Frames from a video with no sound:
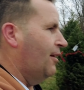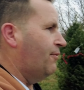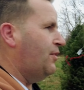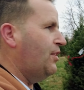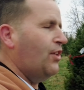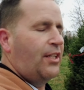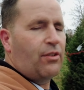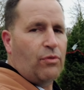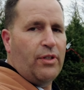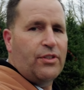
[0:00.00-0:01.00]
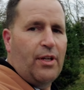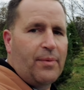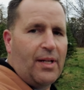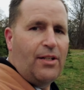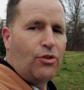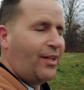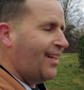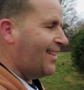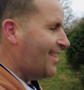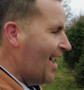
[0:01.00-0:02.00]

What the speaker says: for DJI to release something and you can get it